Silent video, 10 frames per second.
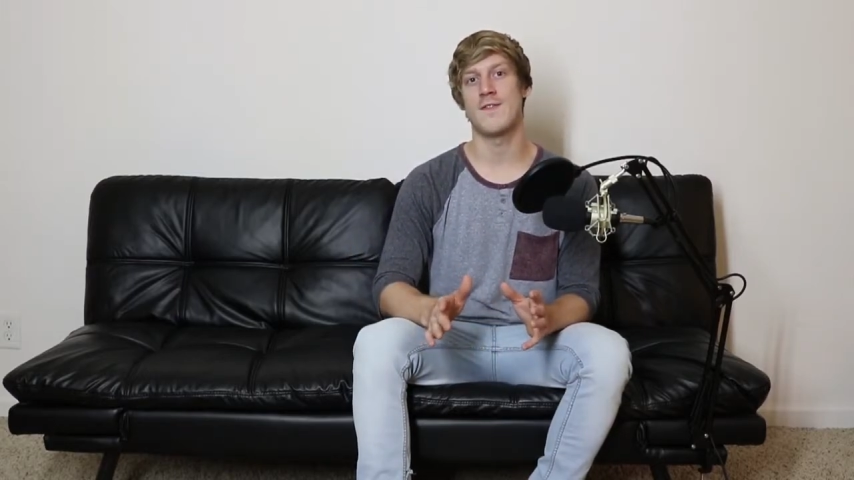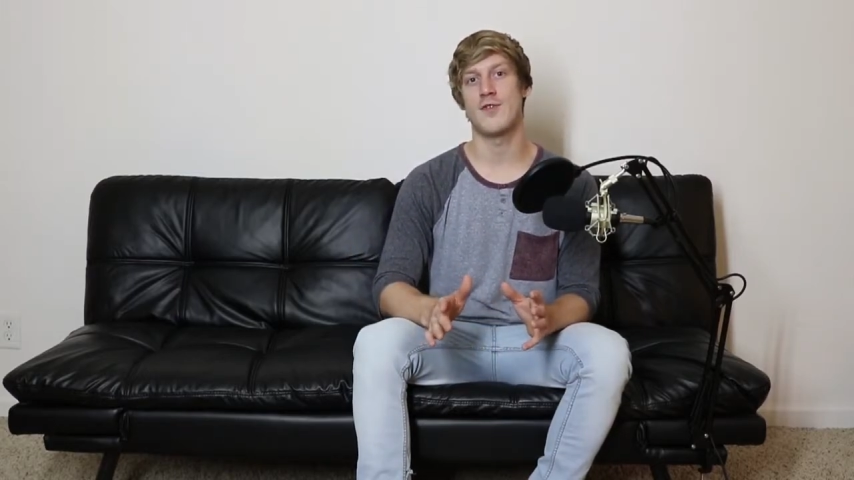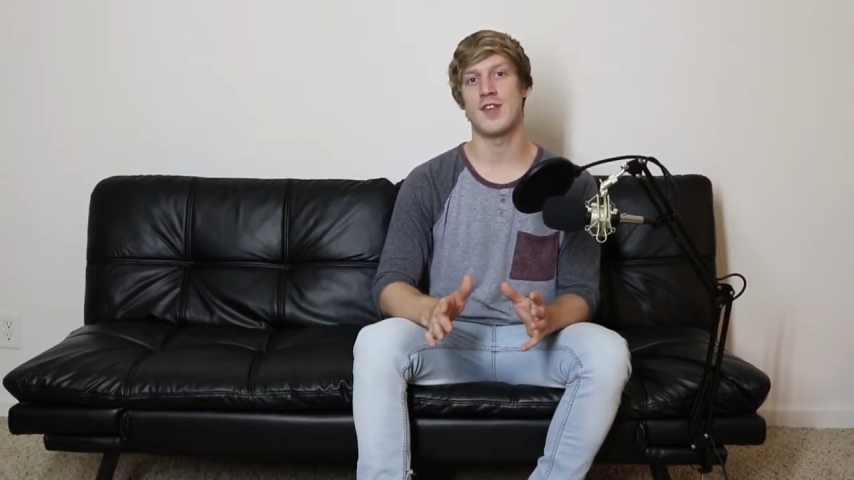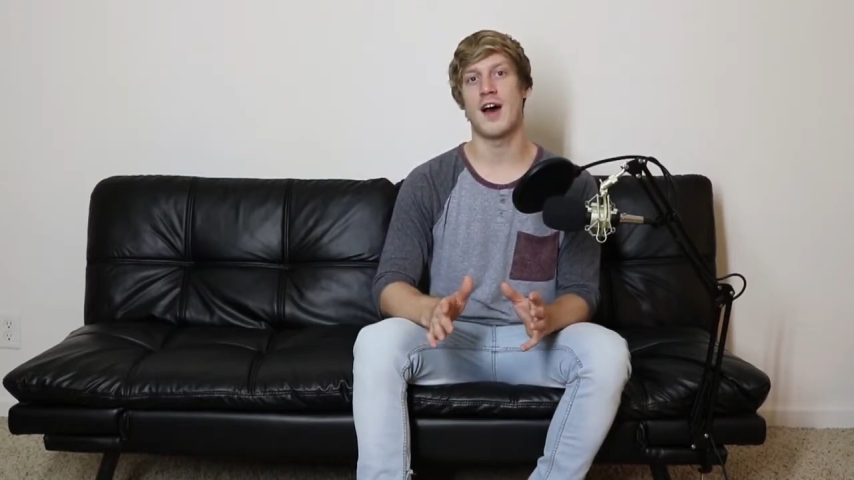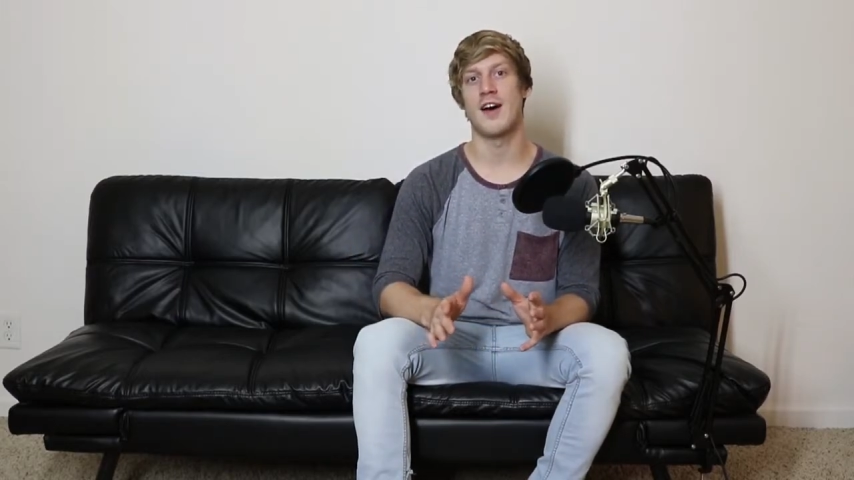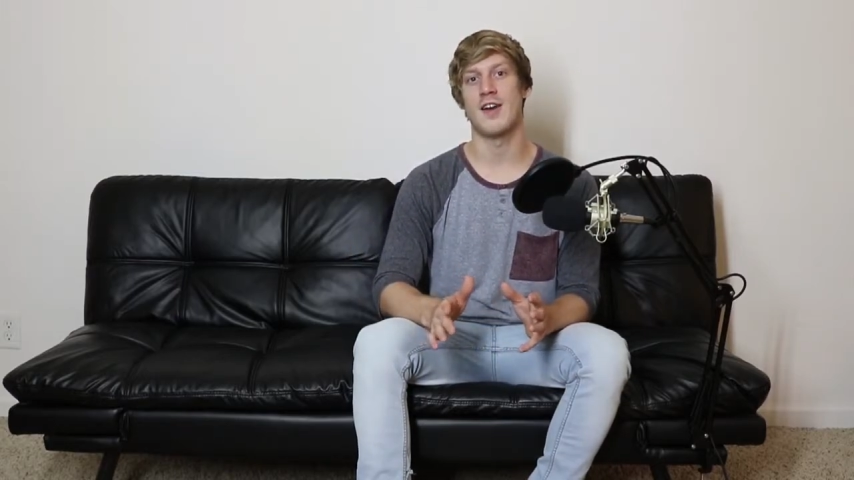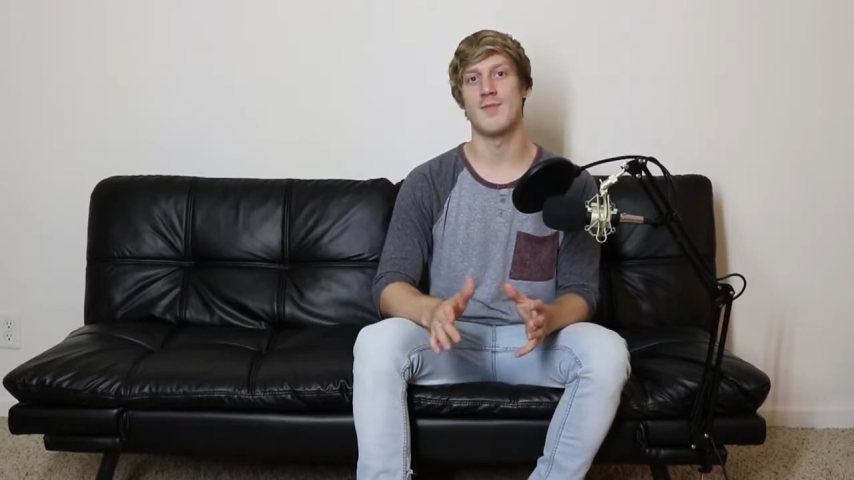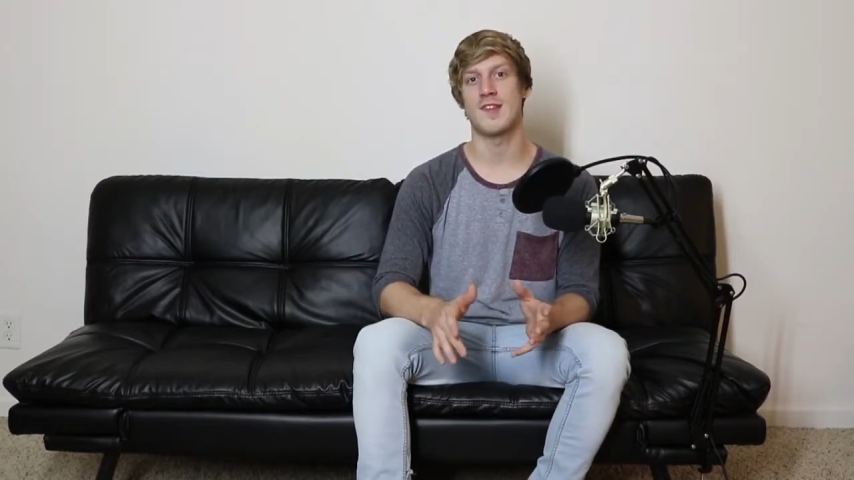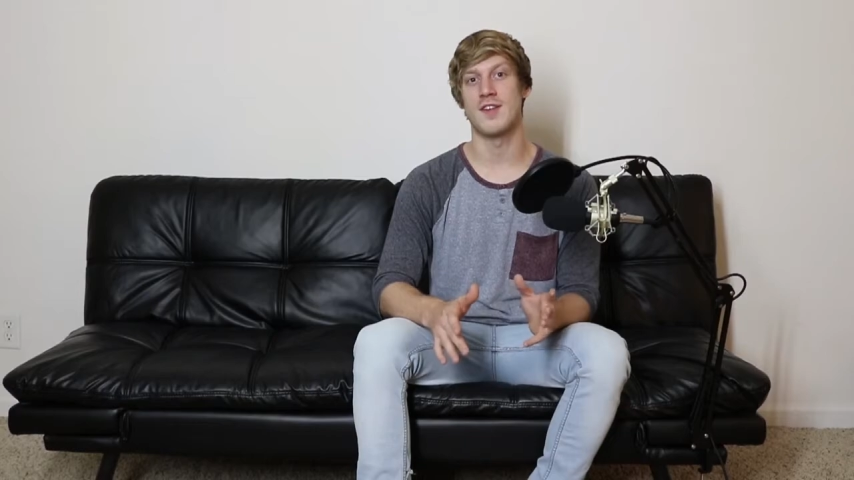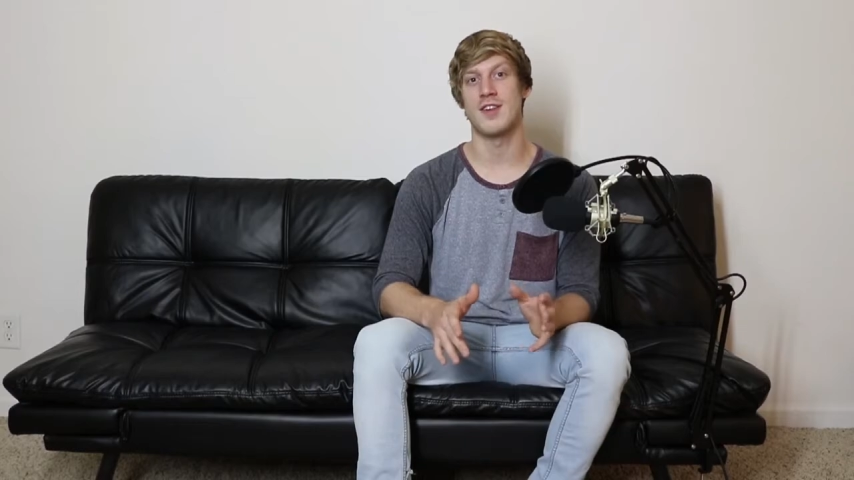different
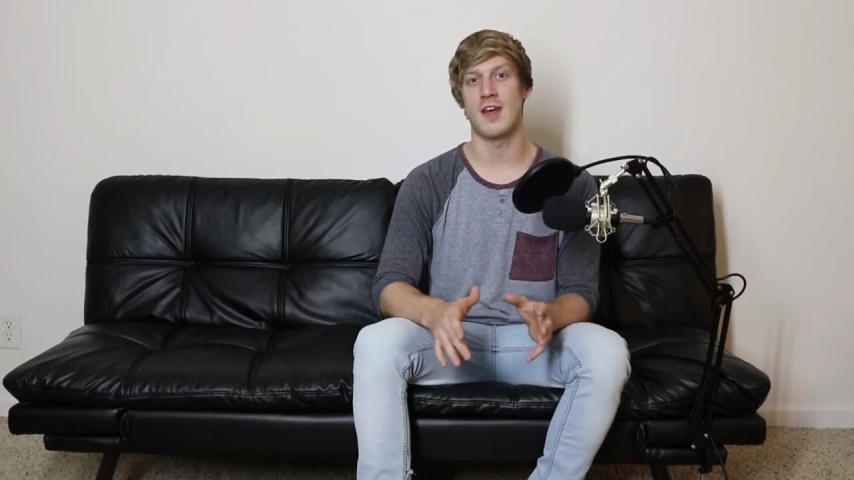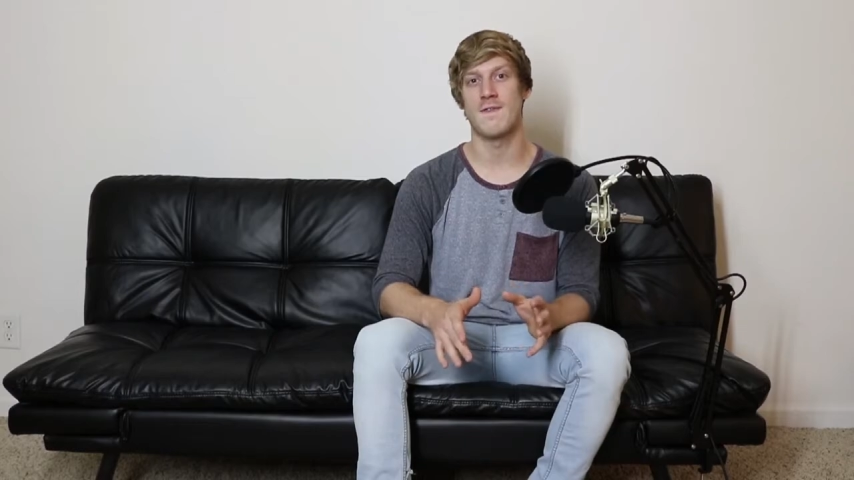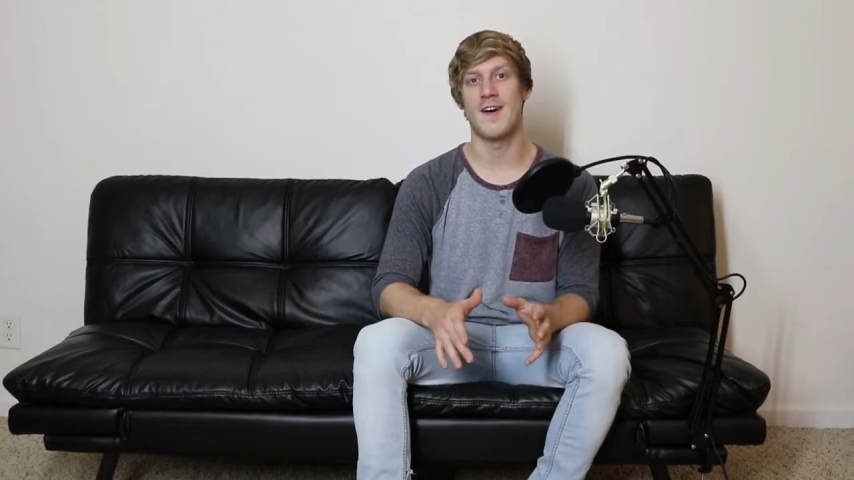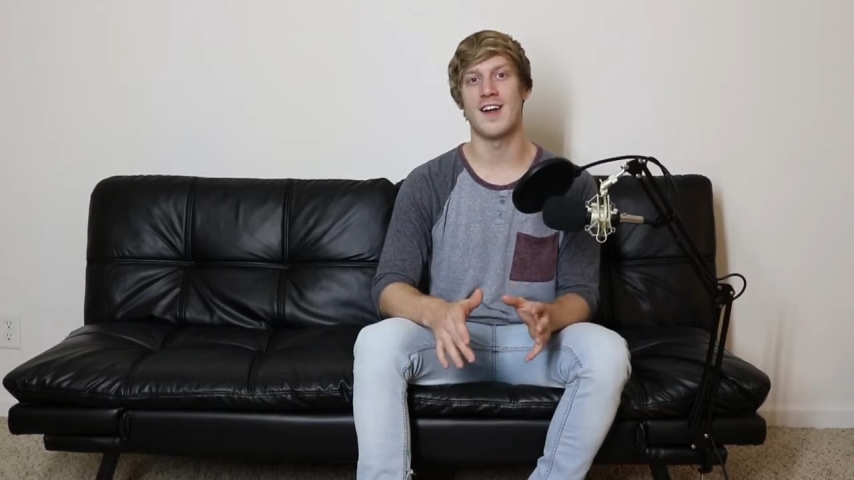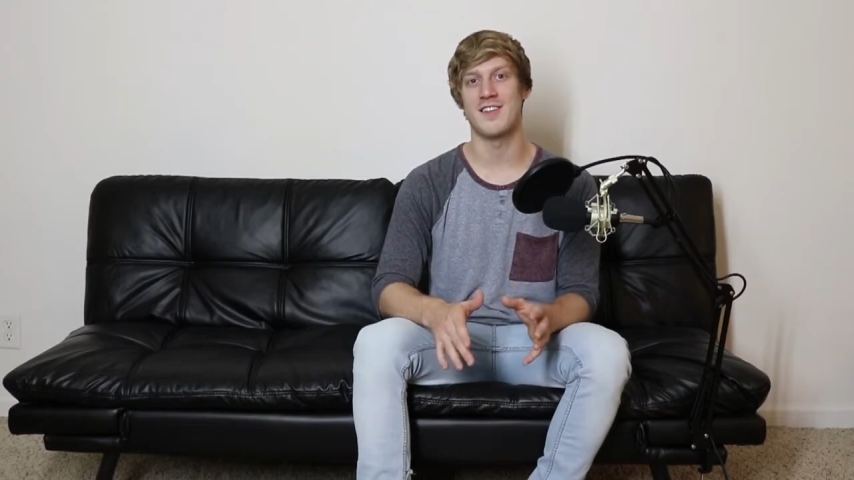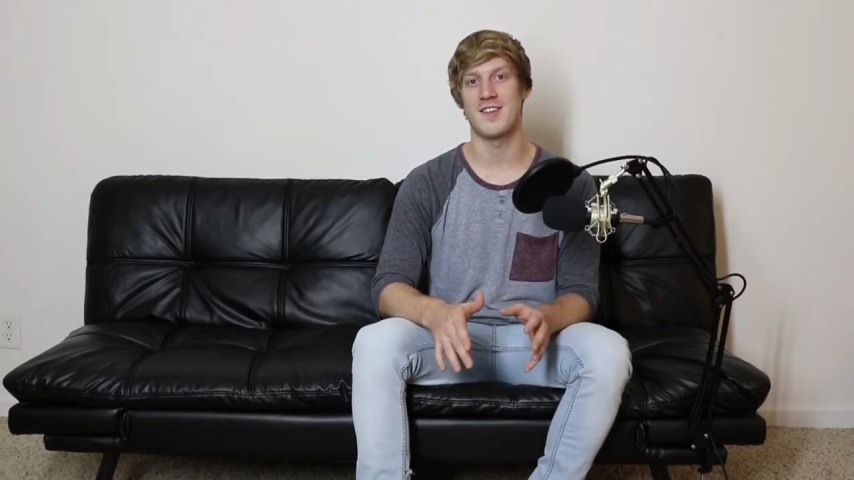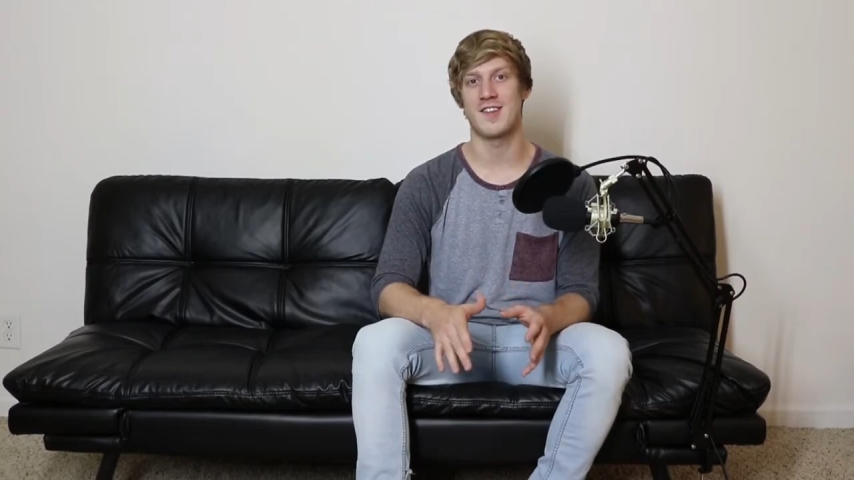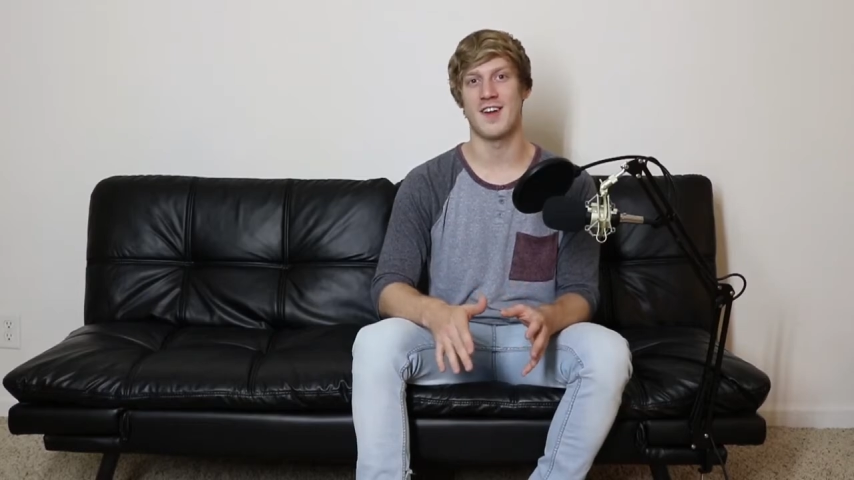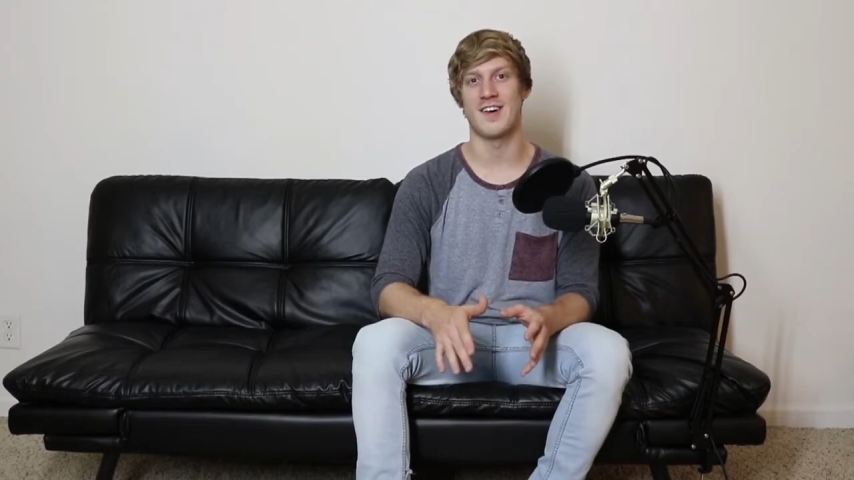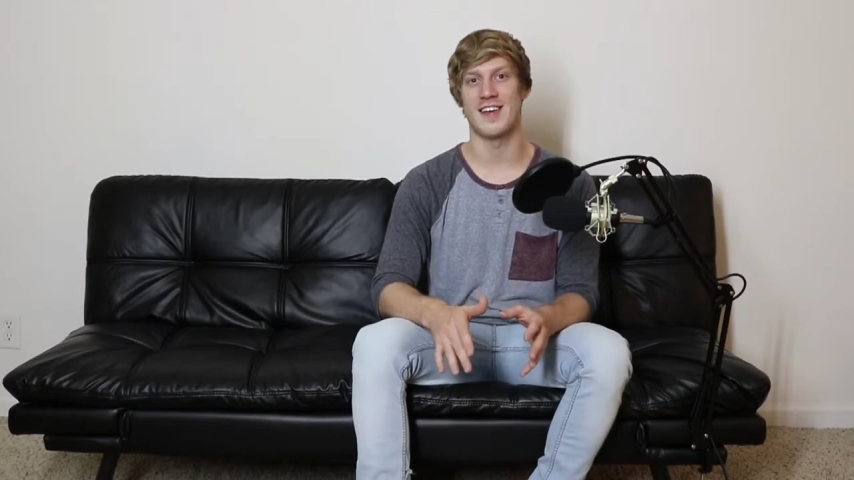times until I finally
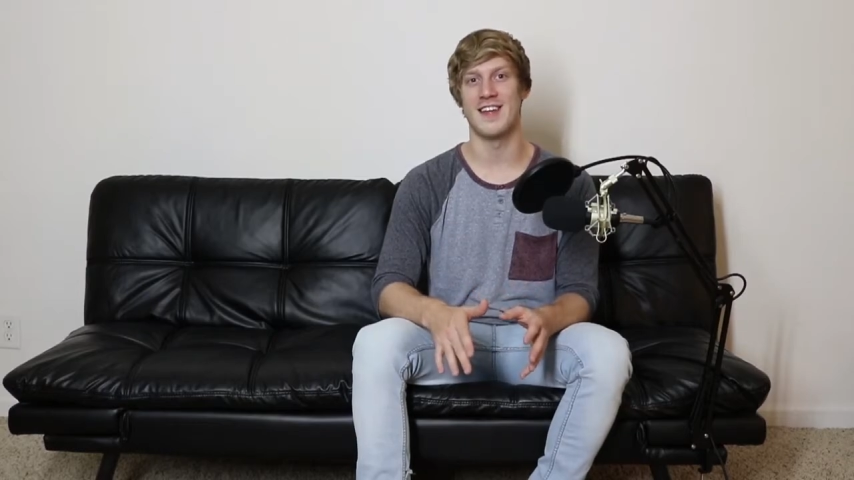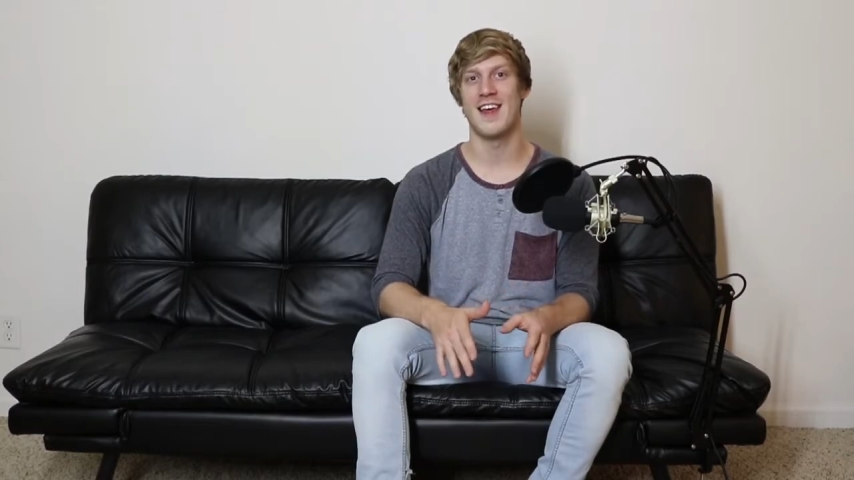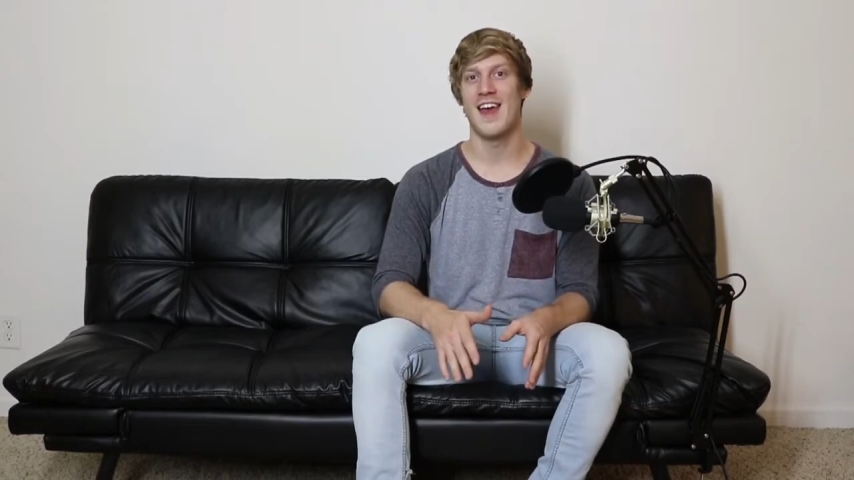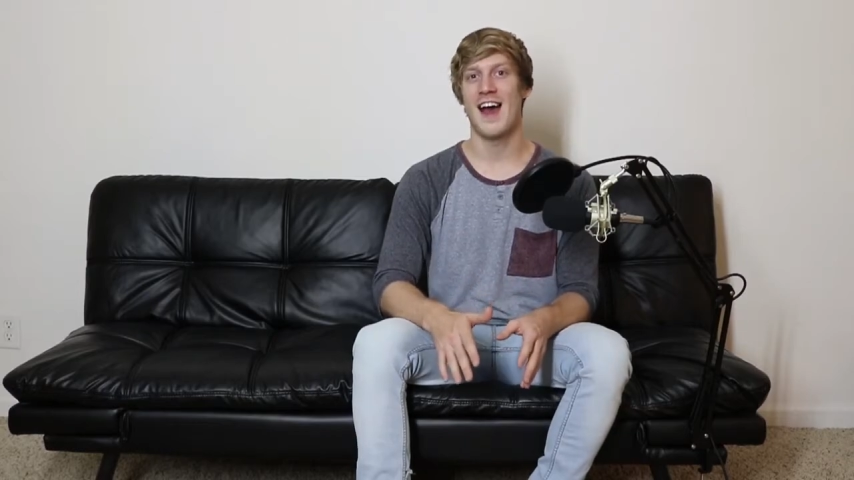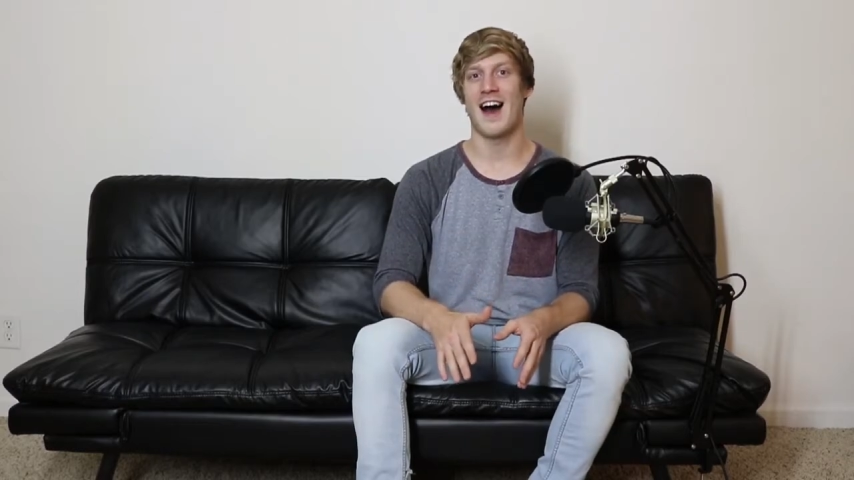stuck it.